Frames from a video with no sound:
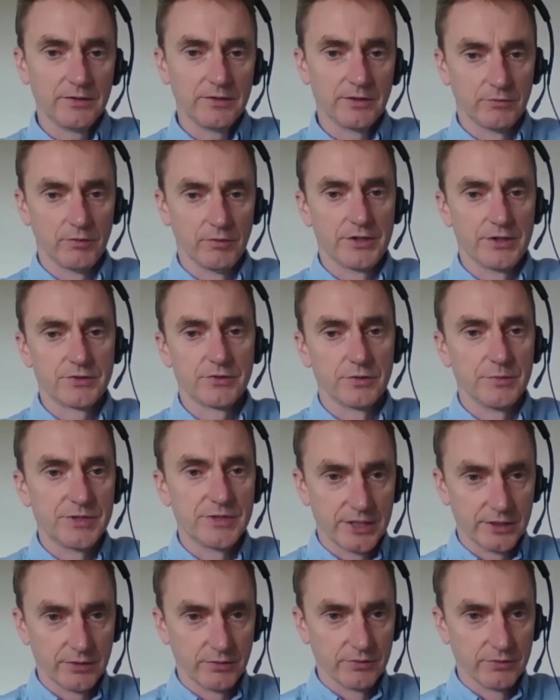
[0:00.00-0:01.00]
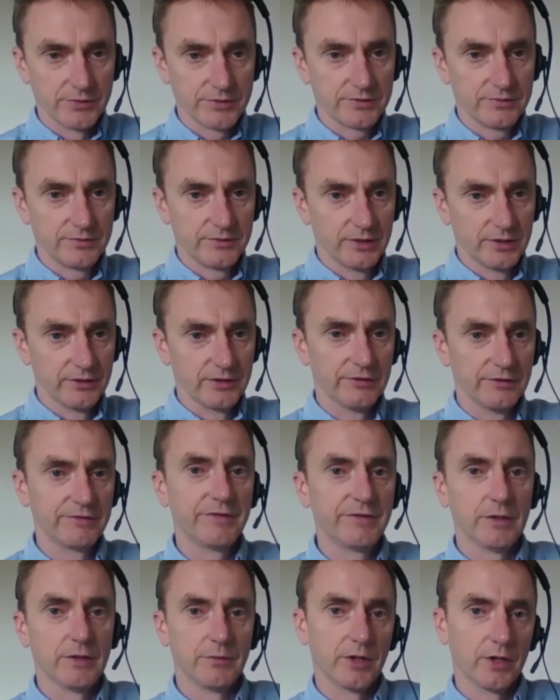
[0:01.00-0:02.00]
the right sort of materials that
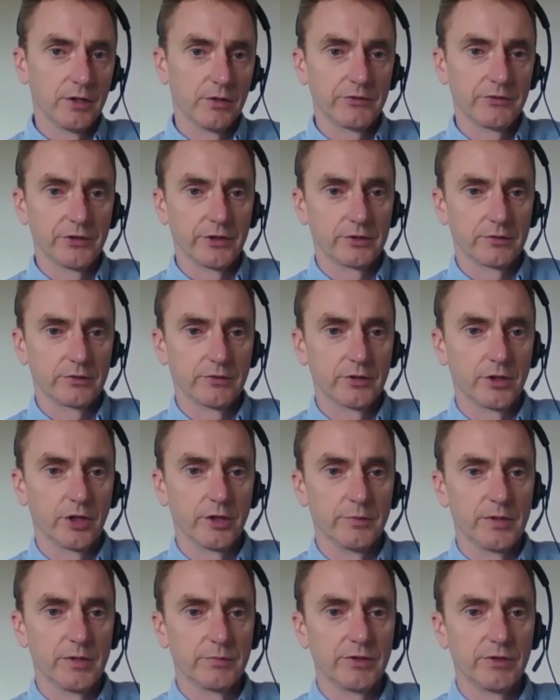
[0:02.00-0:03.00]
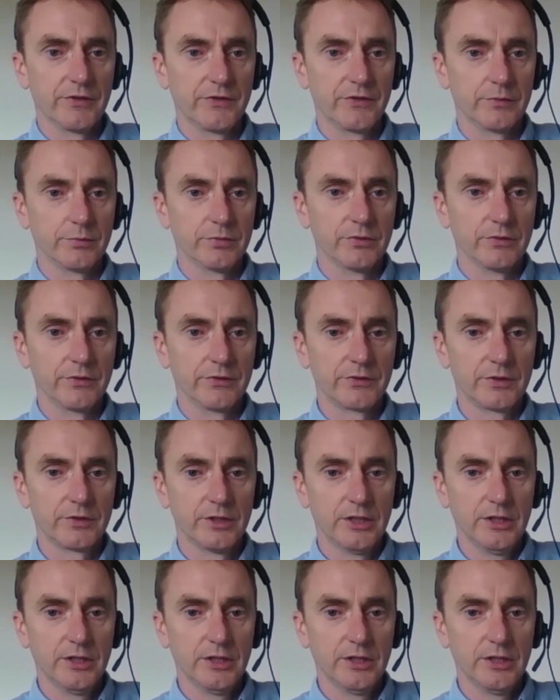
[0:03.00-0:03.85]
fit with the whole circular economy principles.